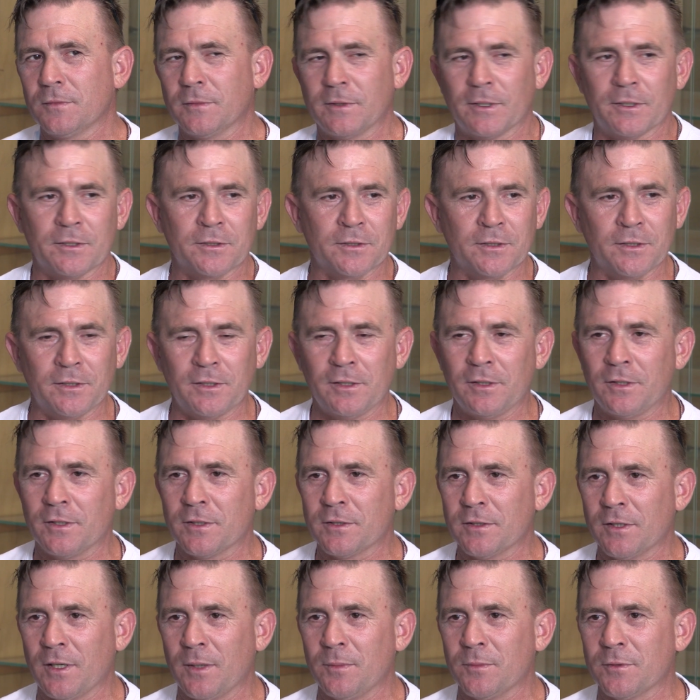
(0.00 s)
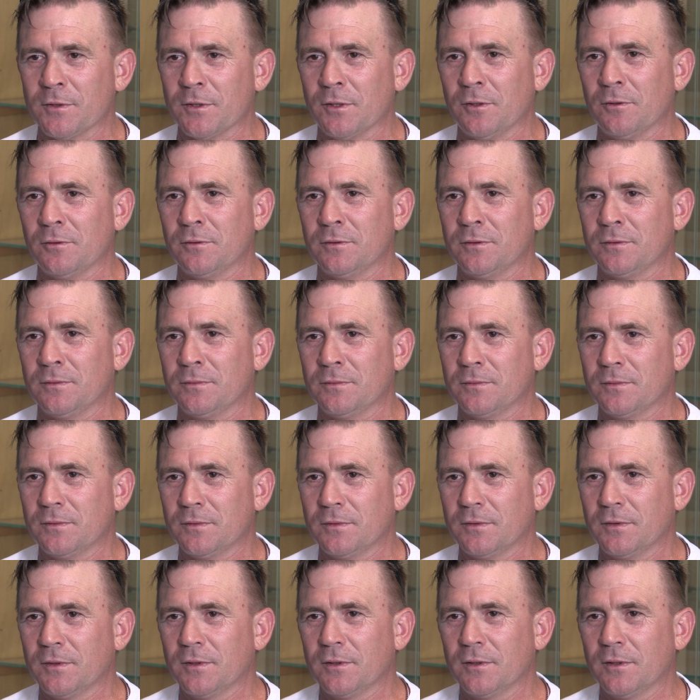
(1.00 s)
you know, sitting in the same cell and
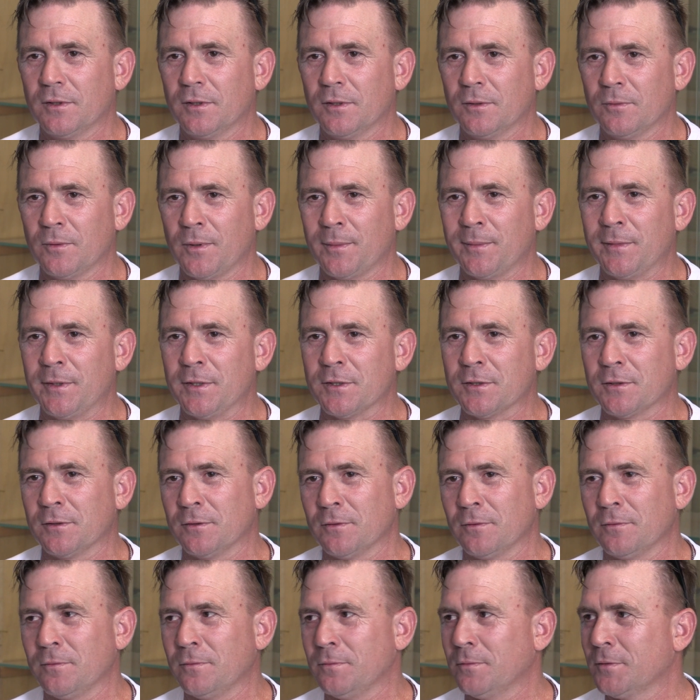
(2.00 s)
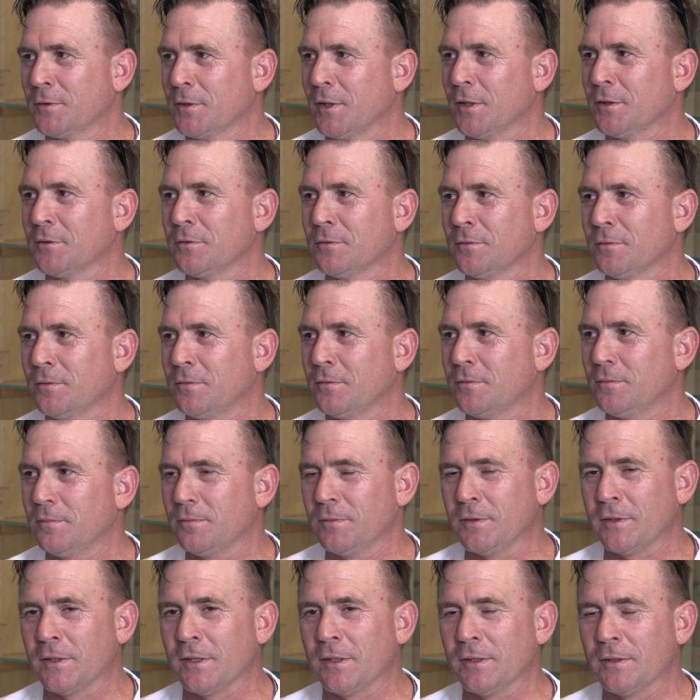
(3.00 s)
reminiscent of such of,
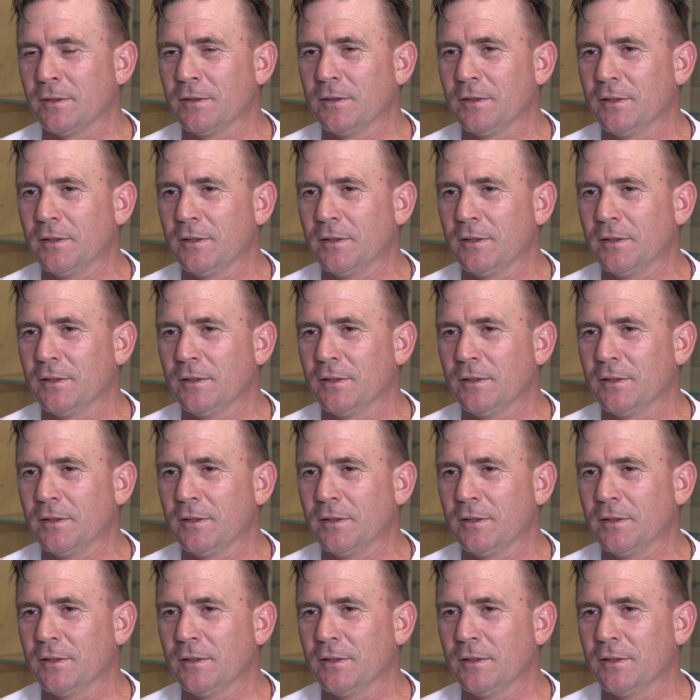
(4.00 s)
you know.